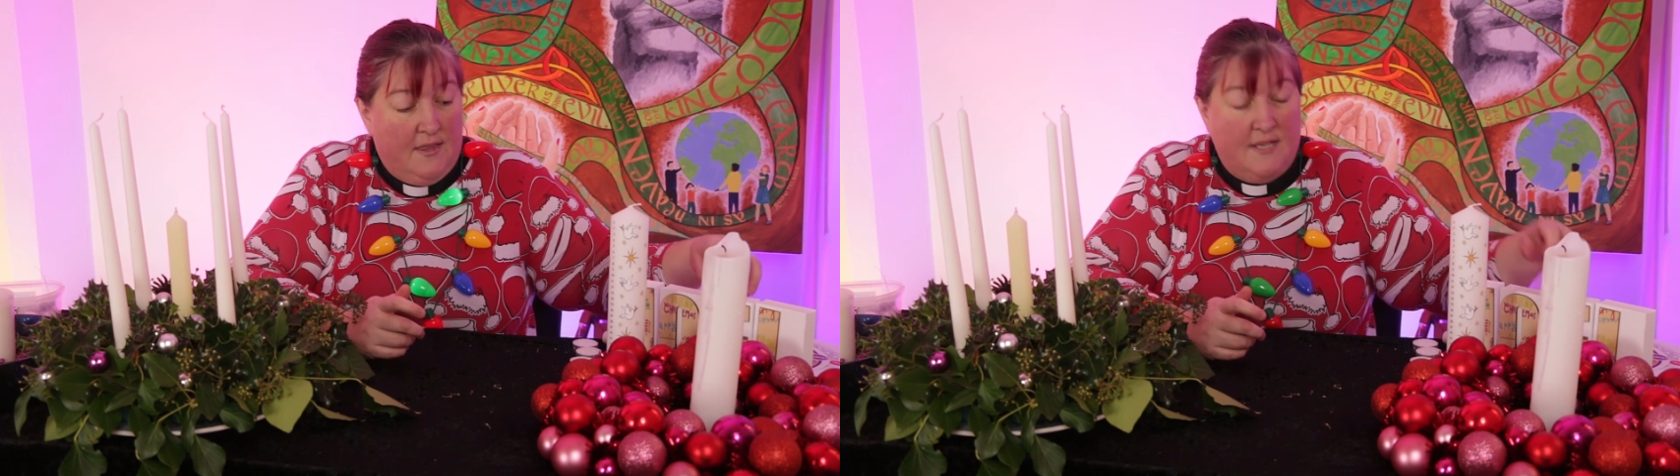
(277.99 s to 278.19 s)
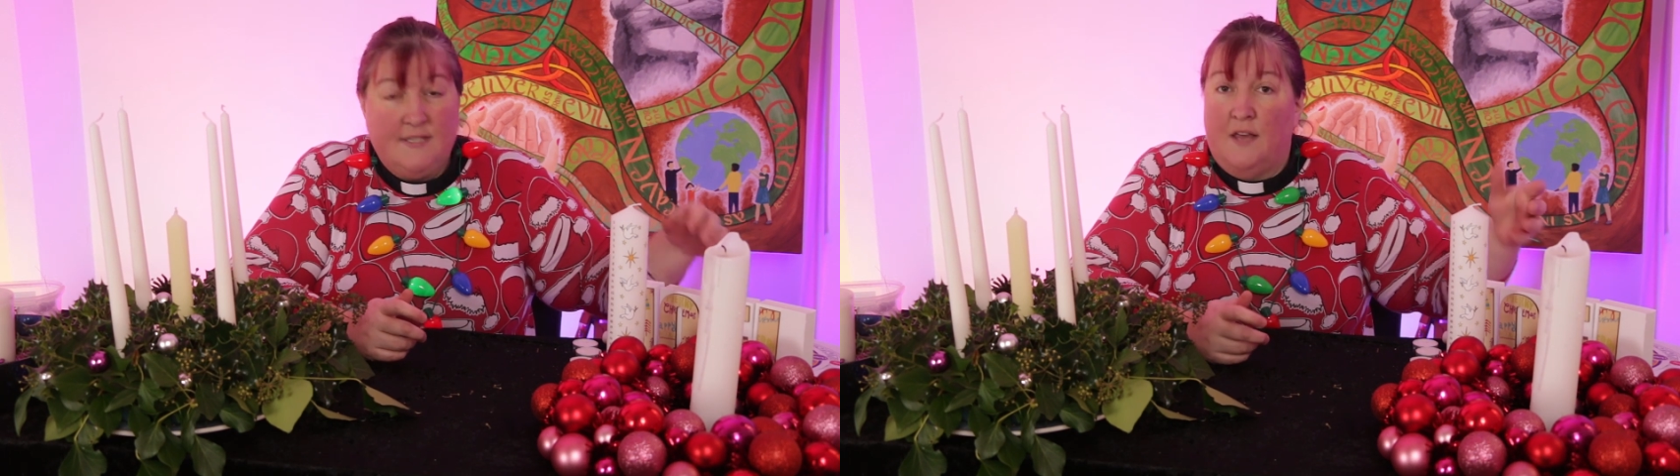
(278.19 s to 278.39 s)

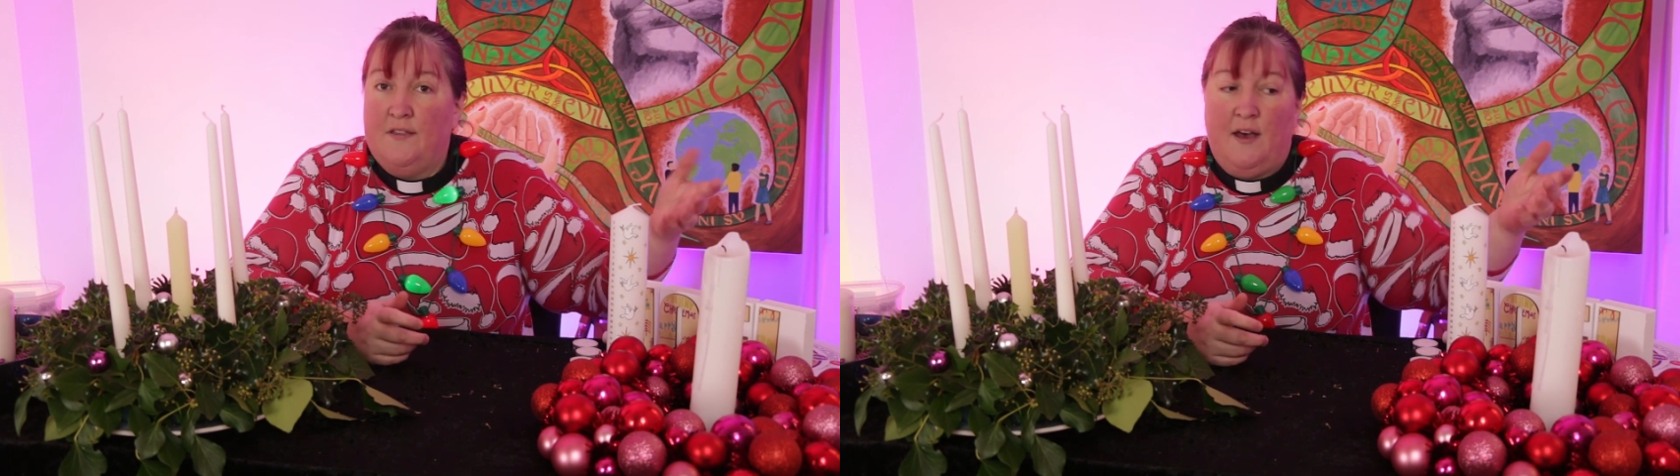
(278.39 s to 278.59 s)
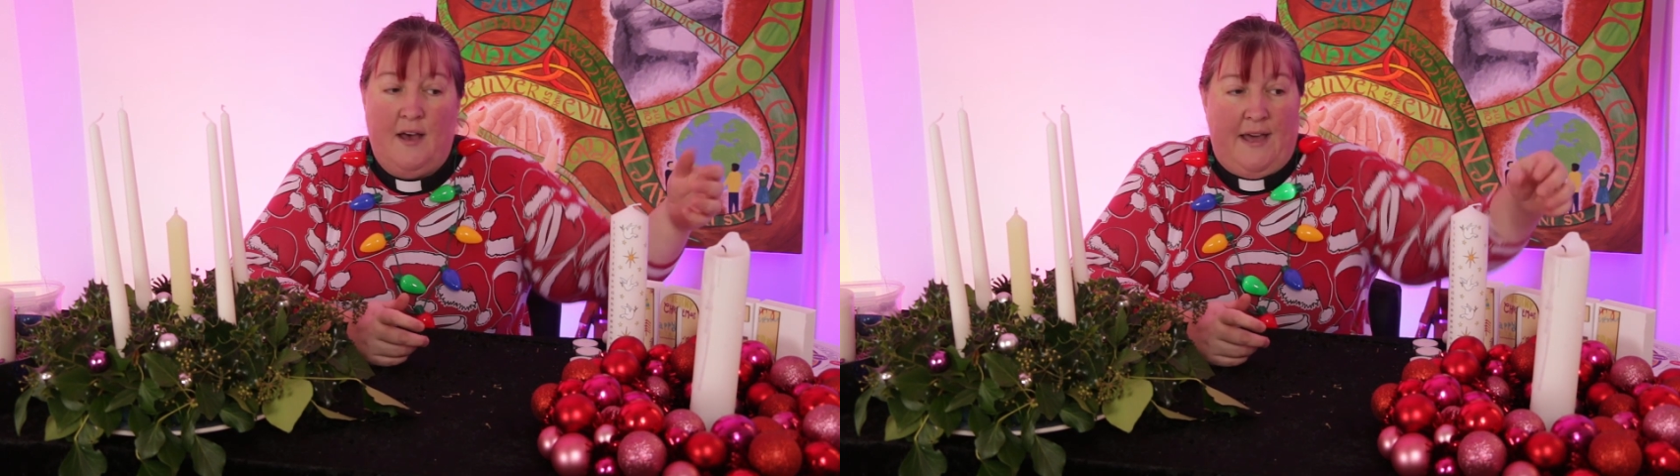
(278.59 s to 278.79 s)
There's
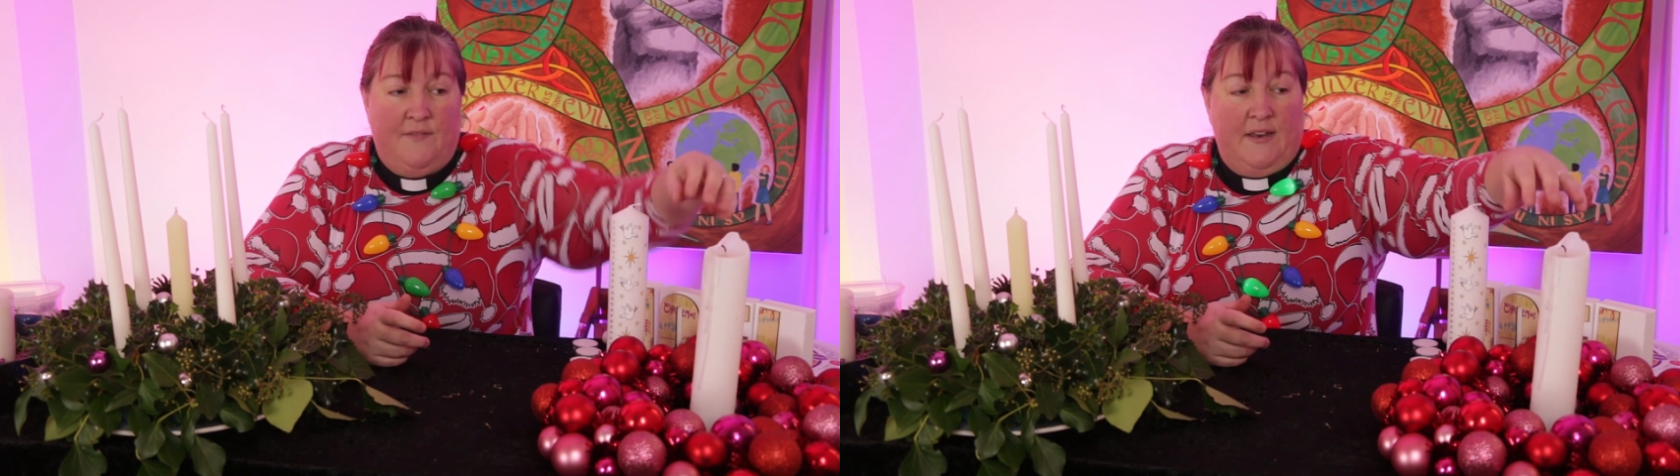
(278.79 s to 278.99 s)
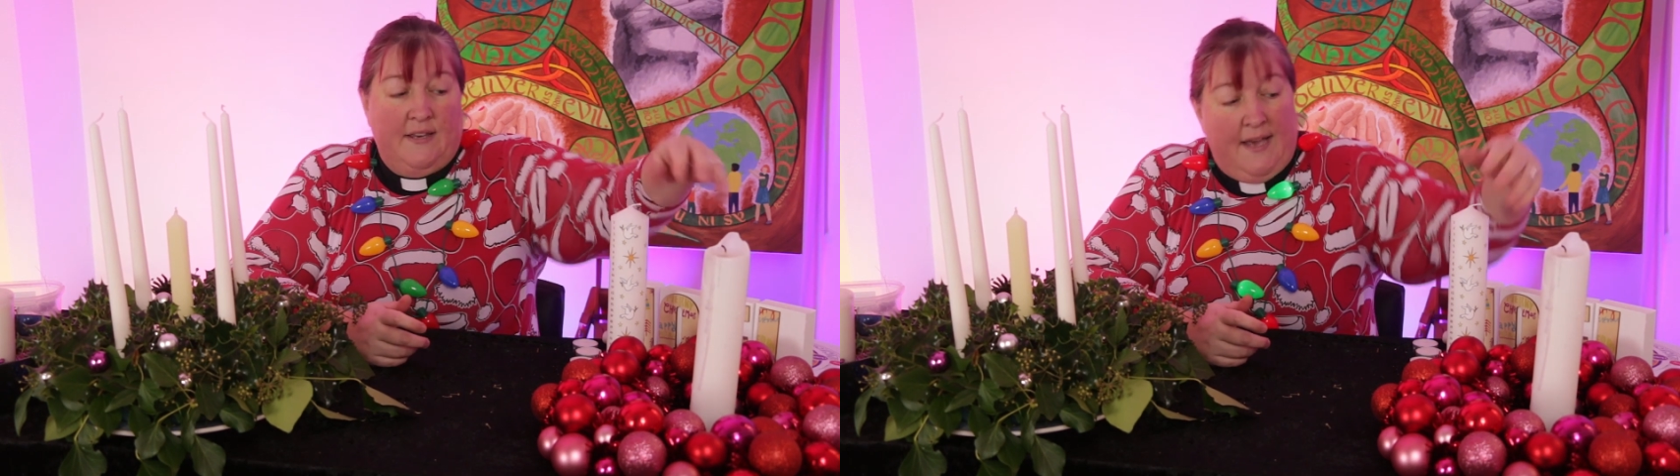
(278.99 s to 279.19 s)
other
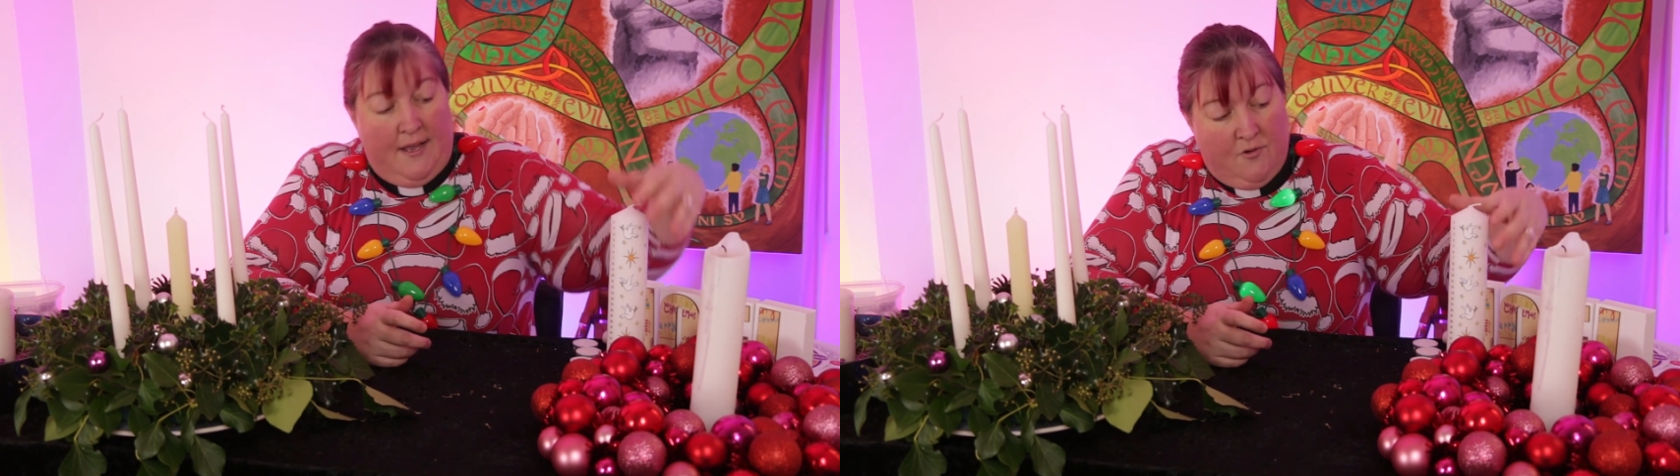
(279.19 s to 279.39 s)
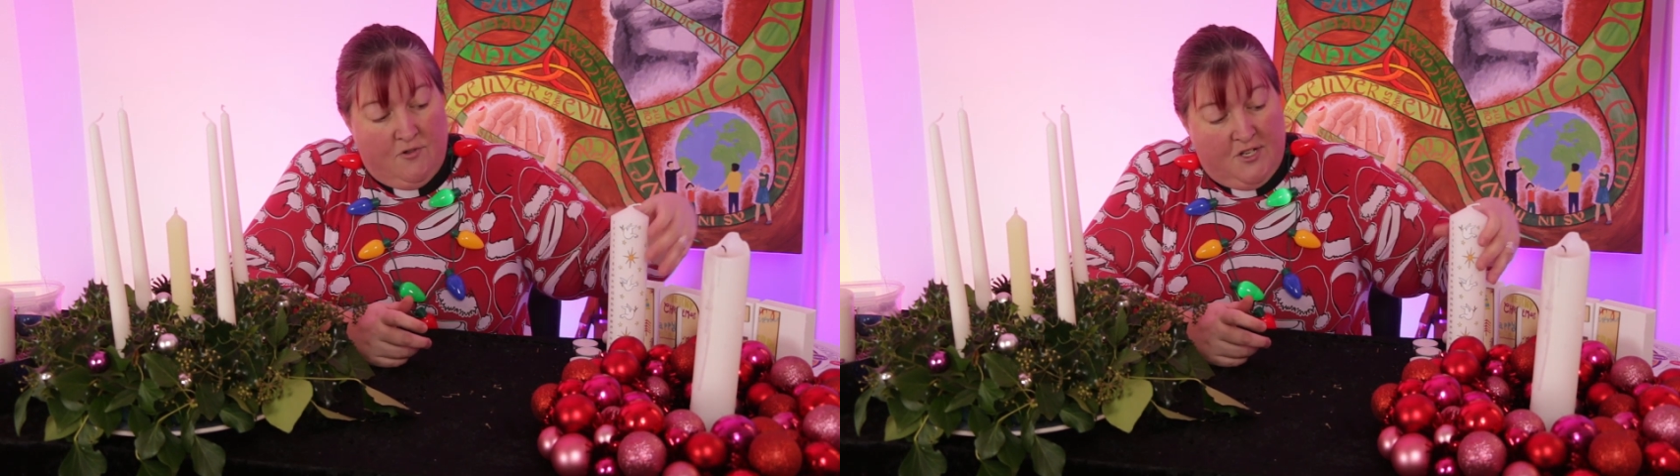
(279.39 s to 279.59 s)
Advent
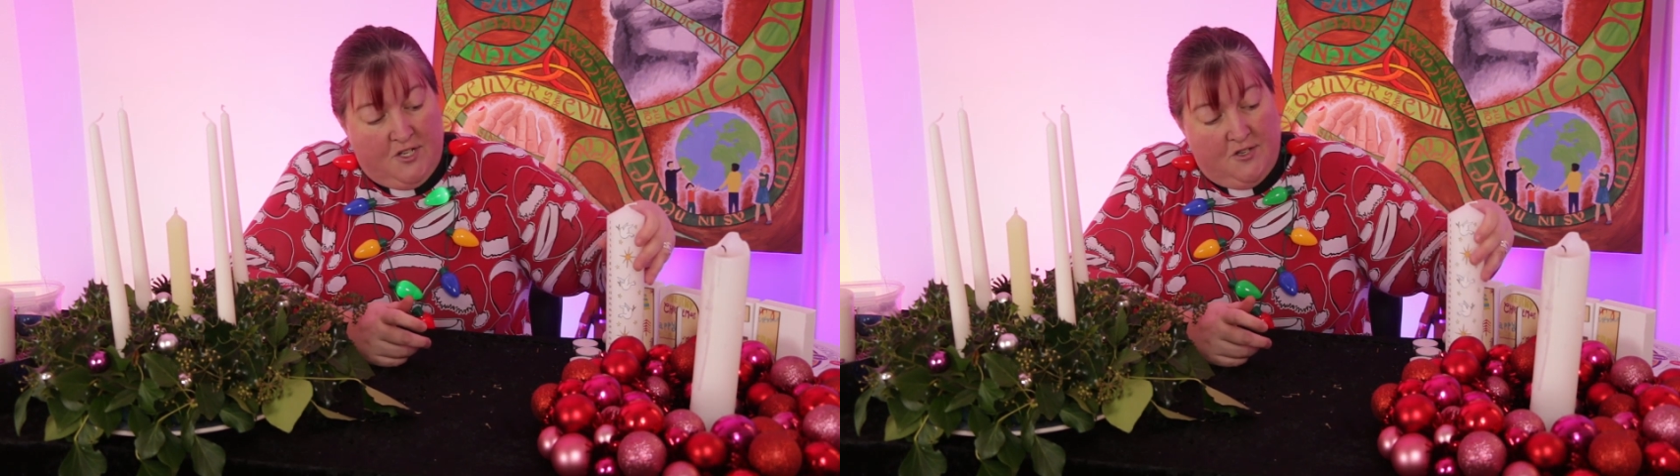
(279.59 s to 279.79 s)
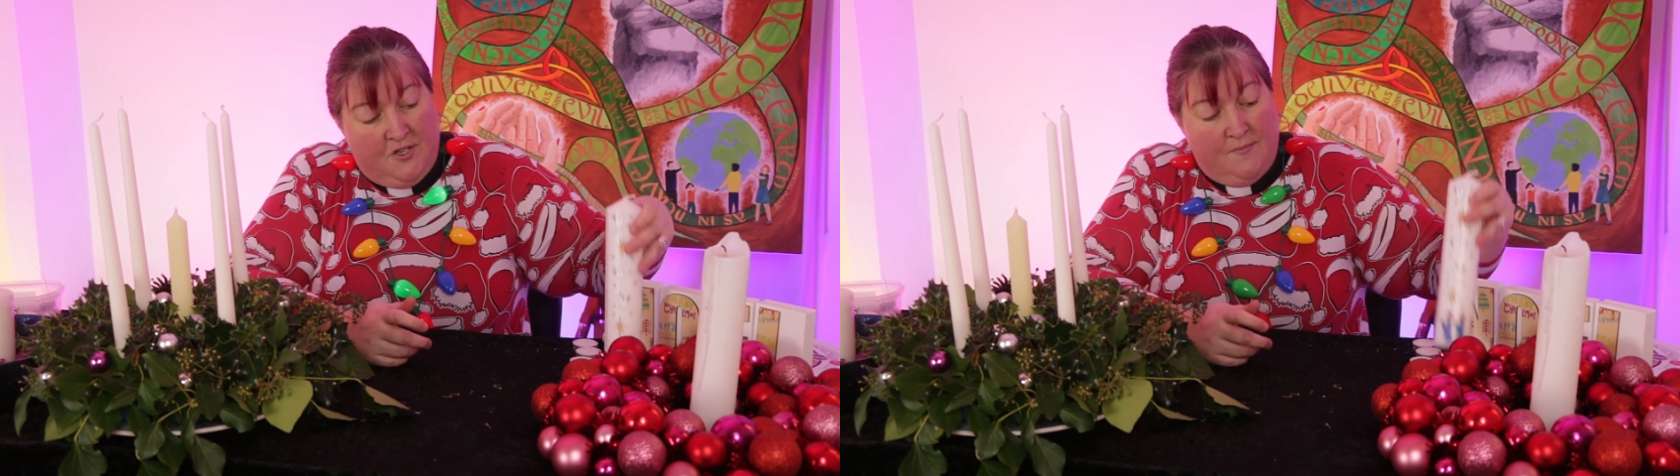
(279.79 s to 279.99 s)
candle
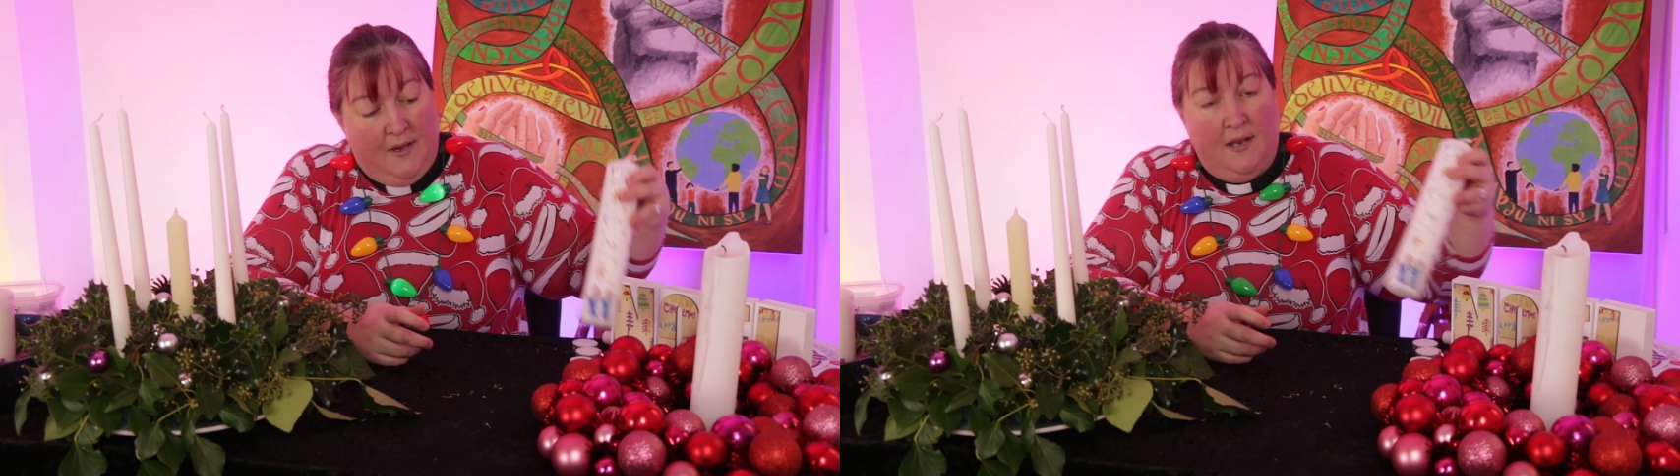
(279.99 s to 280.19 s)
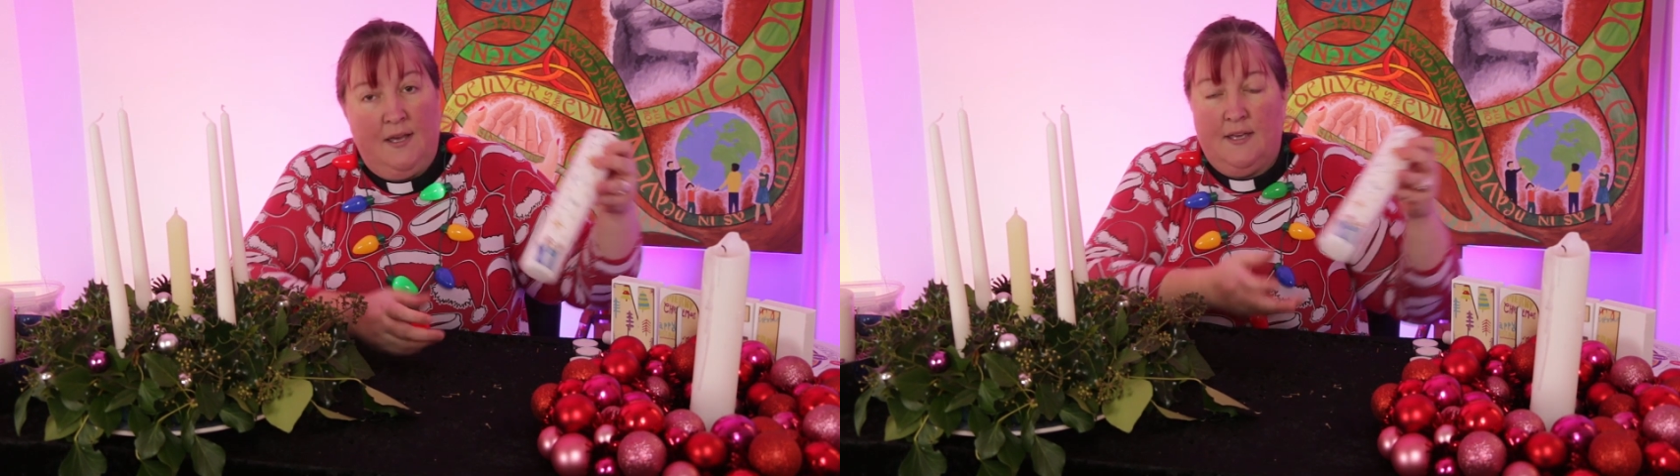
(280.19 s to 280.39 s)
traditions you
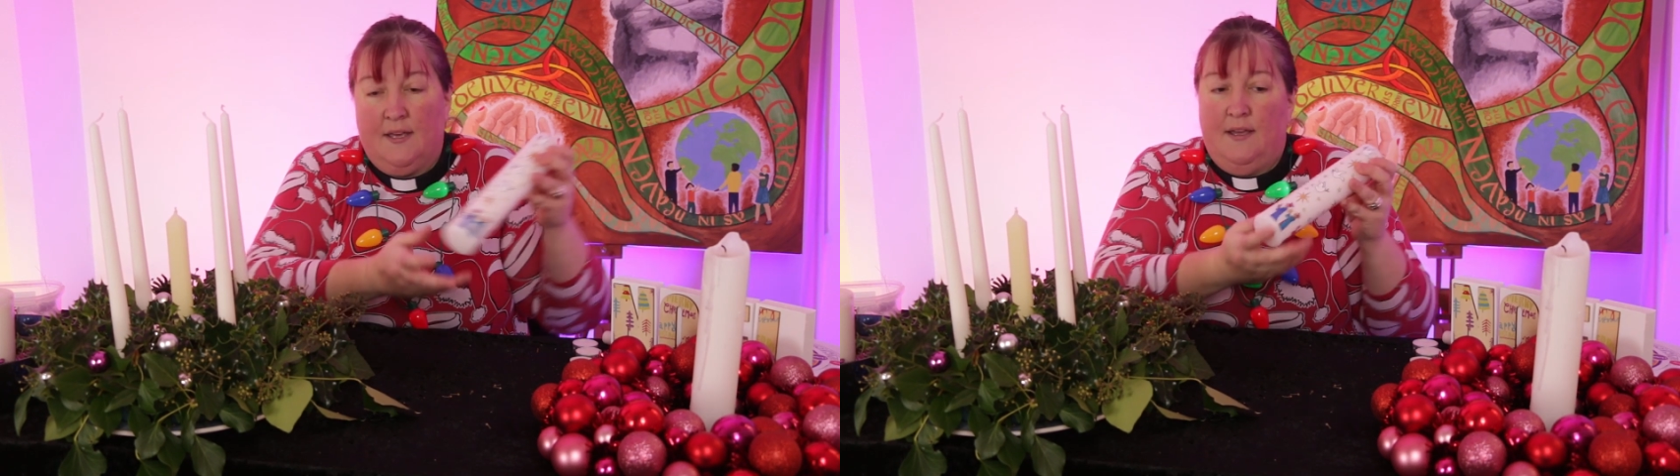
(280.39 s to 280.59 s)
might like.